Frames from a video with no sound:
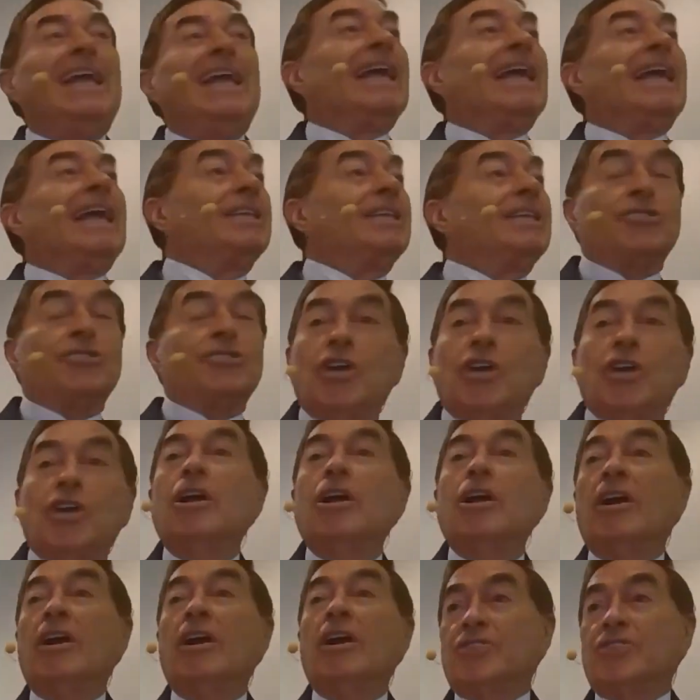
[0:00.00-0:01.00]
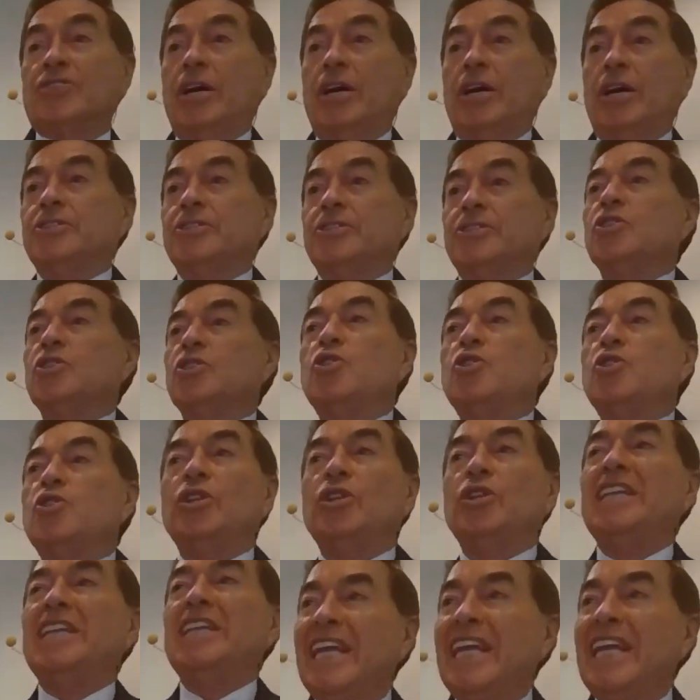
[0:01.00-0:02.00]
Song of Songs, you
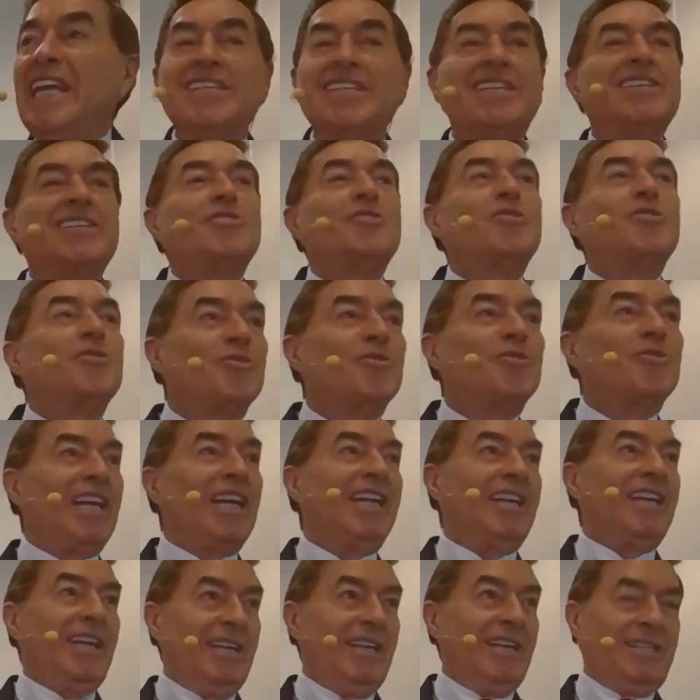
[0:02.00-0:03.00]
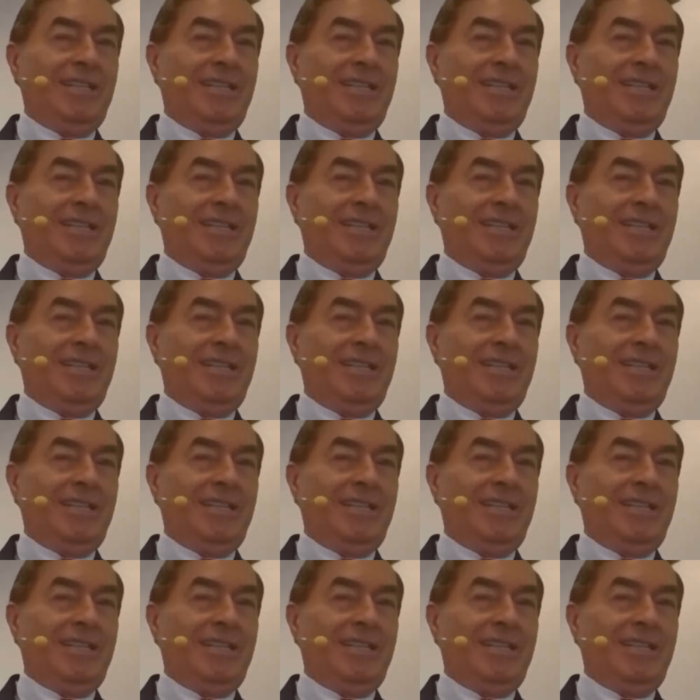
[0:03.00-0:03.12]
need to read it.